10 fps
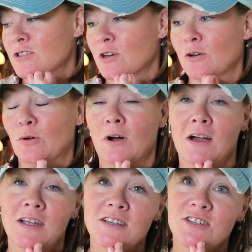So
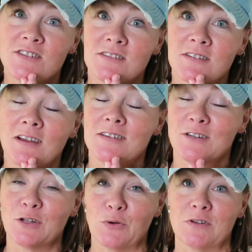I just got
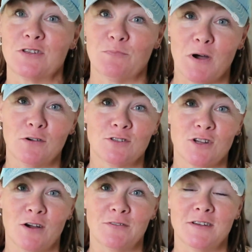done going to the post
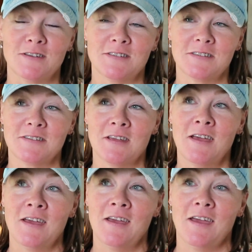office
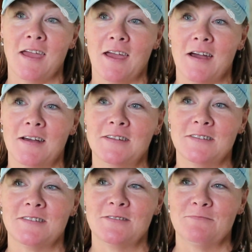
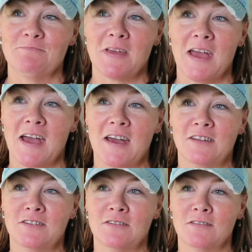and
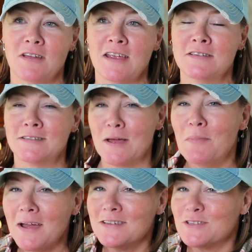had a
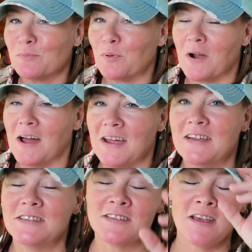
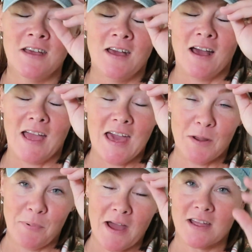semi-surprise. I had
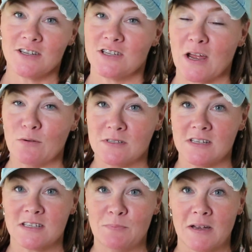a package that I was
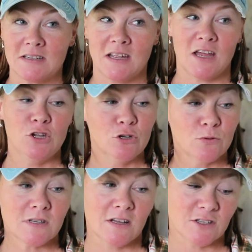expecting. I knew it
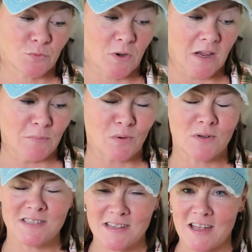was on its way, but it
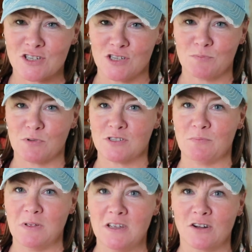wasn't actually supposed
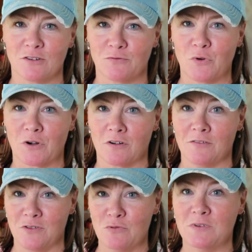to be here for a
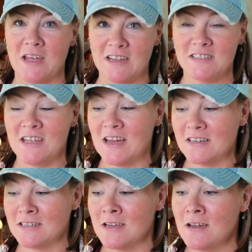few days
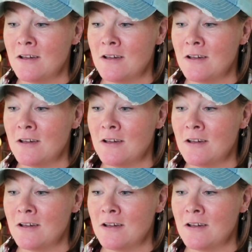yet,